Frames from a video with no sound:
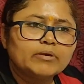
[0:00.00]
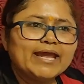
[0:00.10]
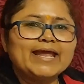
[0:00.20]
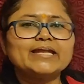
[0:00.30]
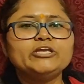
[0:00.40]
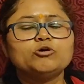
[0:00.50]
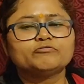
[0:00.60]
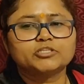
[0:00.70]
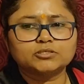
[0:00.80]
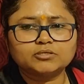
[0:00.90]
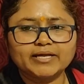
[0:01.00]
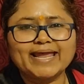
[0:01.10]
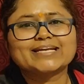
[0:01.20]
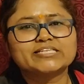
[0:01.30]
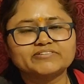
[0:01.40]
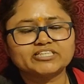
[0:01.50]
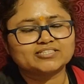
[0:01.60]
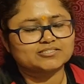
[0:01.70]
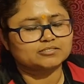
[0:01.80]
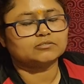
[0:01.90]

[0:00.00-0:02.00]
any of the activities.